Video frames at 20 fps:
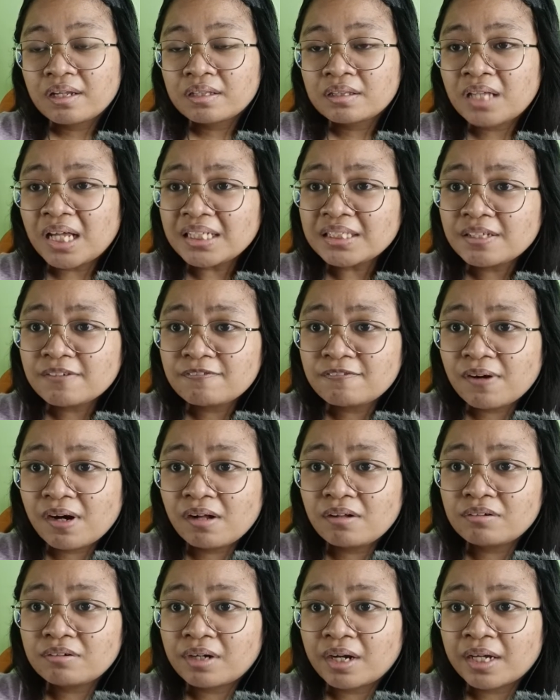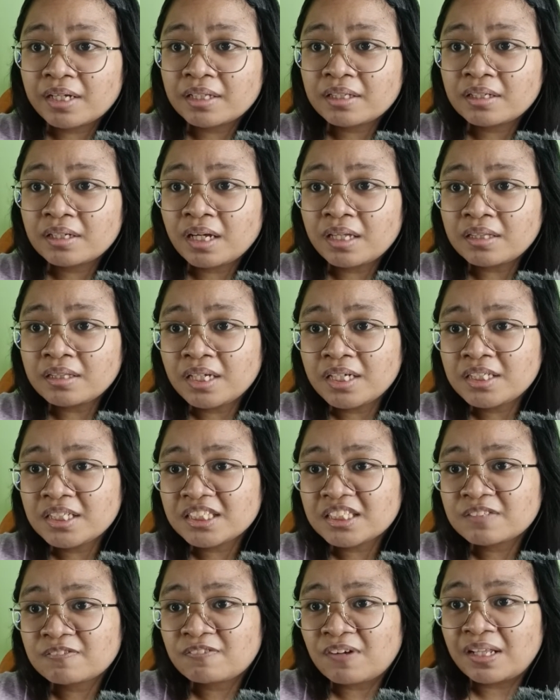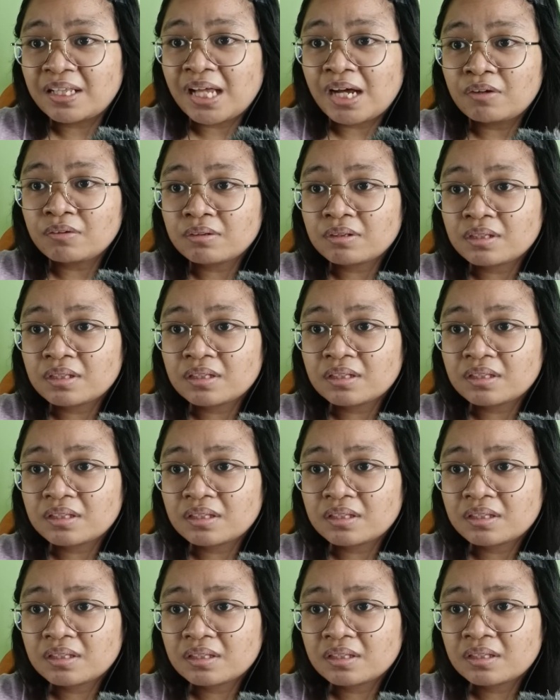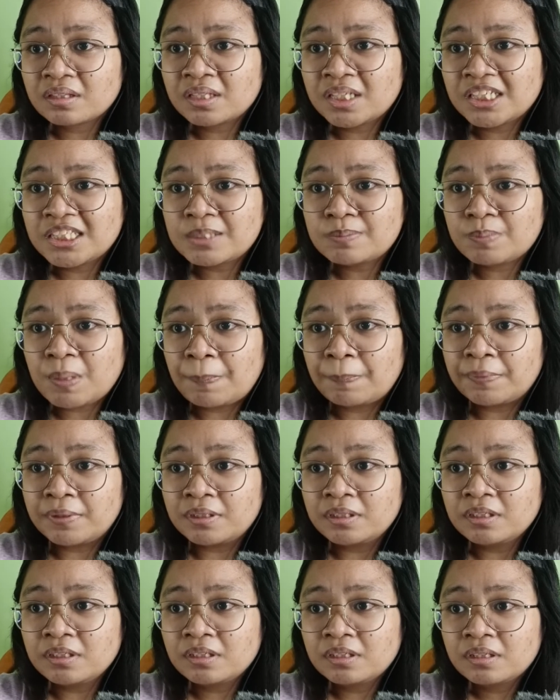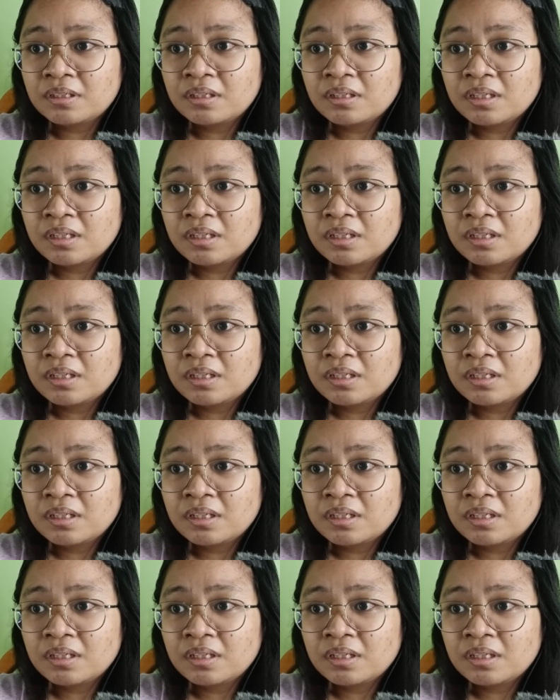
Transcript: That's a foul, right? Can they just foul out these people?